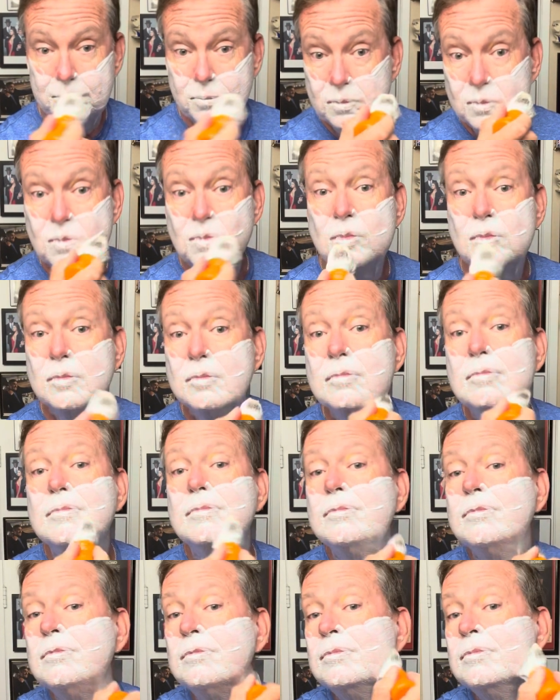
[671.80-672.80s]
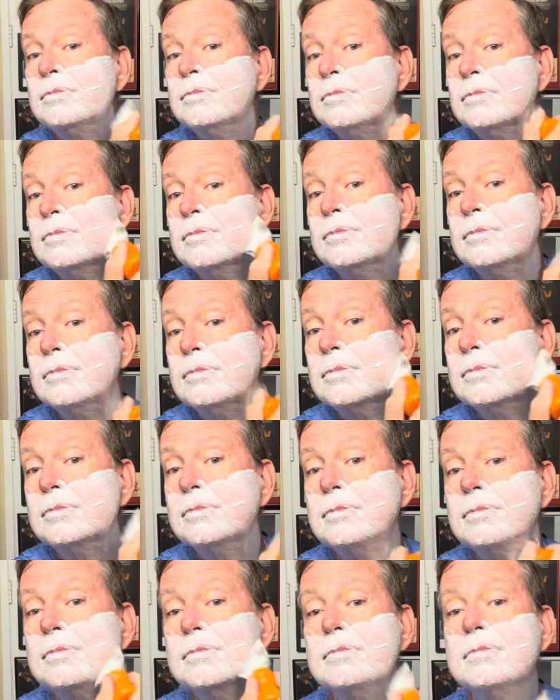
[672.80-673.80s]

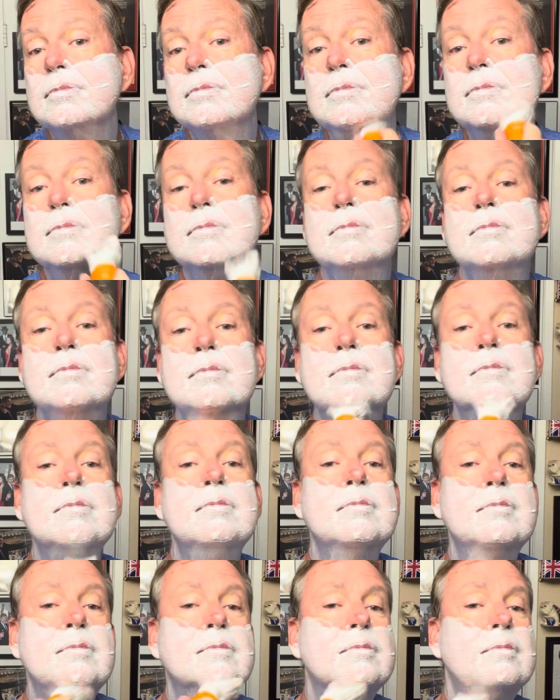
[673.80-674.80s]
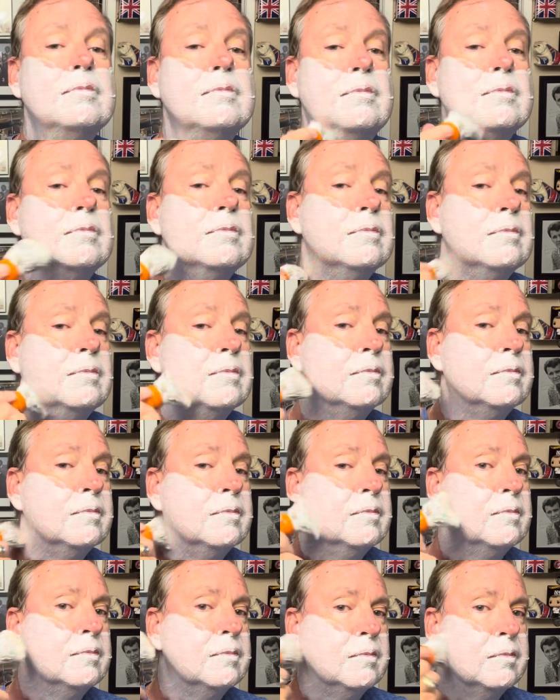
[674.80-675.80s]

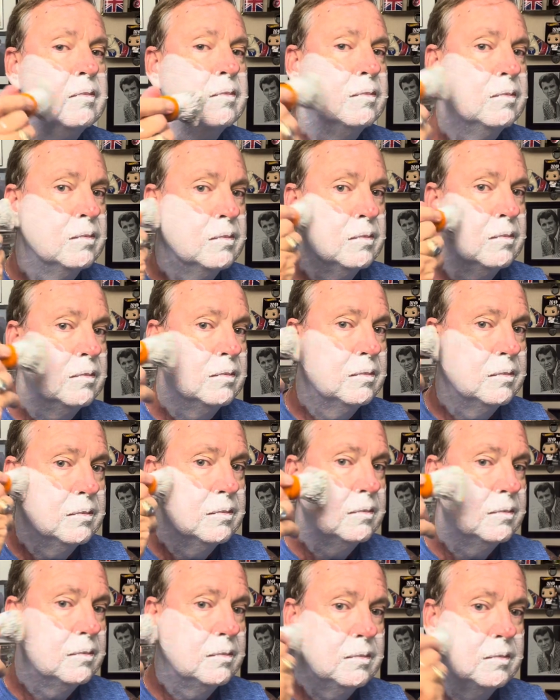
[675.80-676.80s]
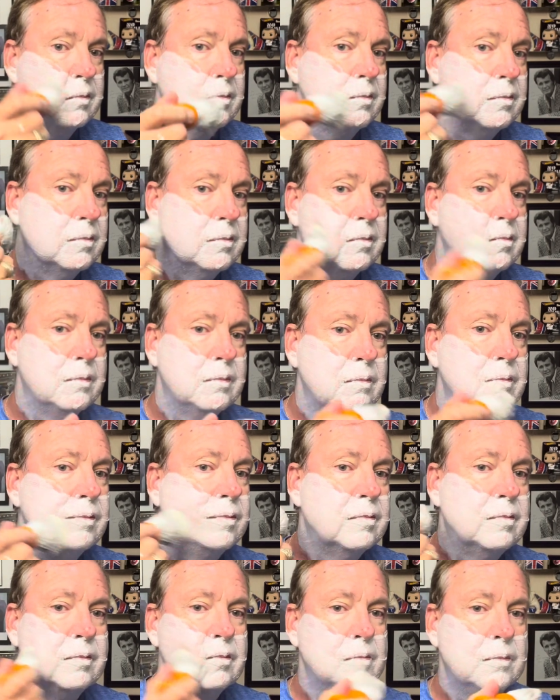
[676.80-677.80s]

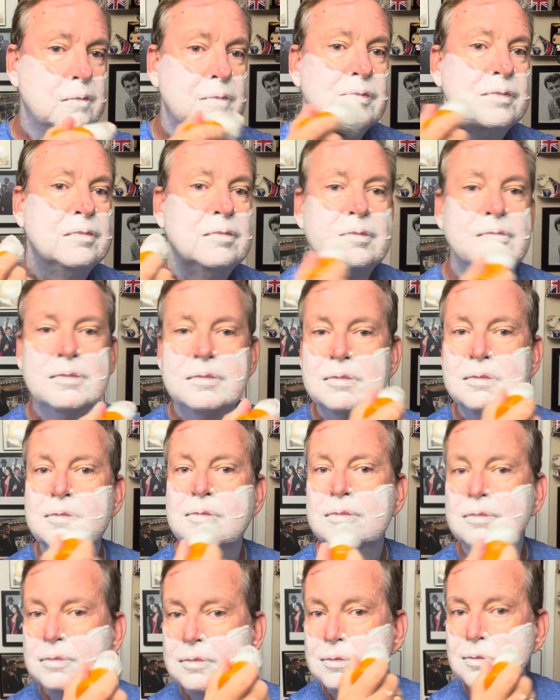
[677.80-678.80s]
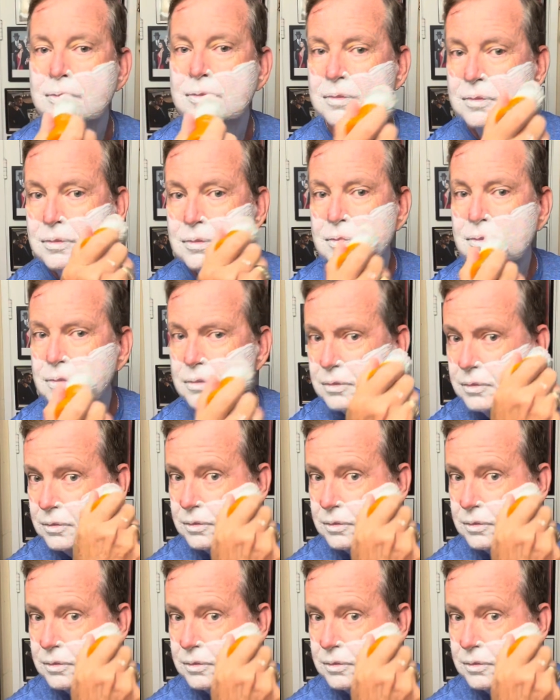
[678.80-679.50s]
(silence)